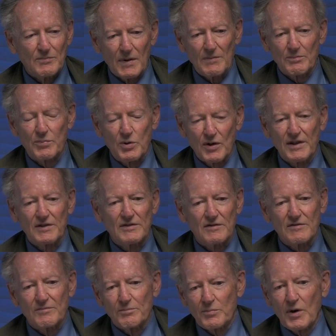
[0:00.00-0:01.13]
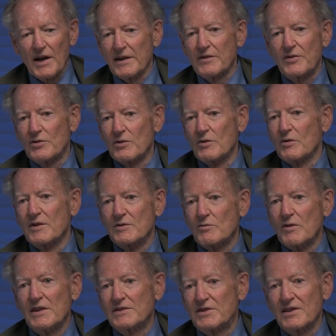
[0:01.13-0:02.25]
important breakthrough in
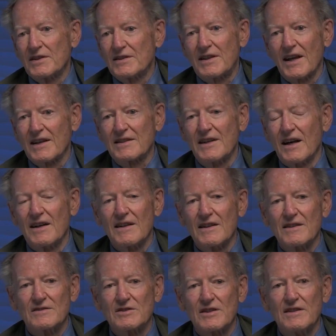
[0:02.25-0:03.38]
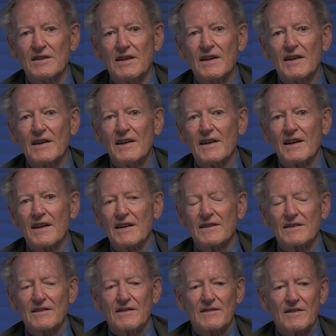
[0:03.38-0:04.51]
recent technology.
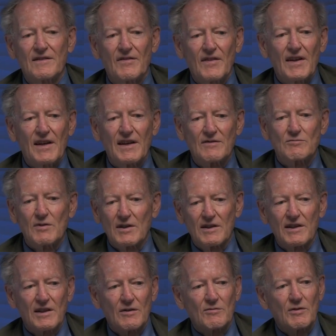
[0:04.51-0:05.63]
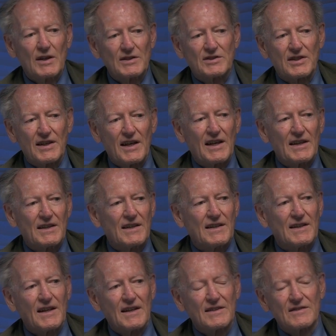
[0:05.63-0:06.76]
And it really
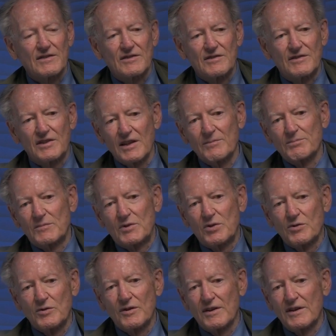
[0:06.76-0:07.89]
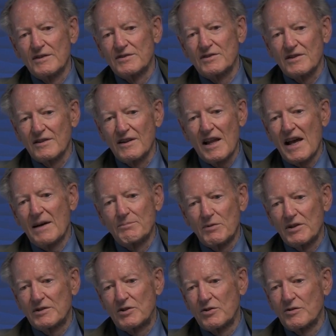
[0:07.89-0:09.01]
originated at Jim Tour's
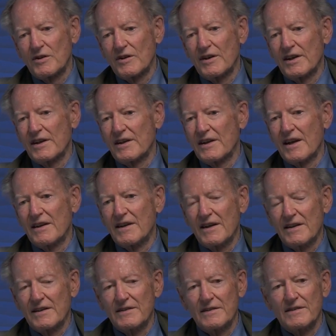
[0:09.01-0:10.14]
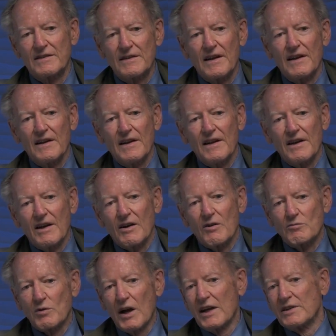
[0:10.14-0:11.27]
laboratory in
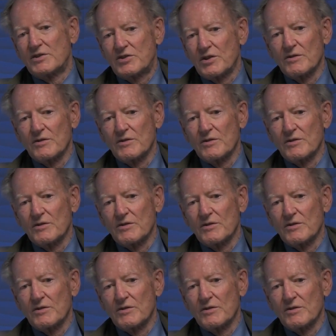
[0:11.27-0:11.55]
Rice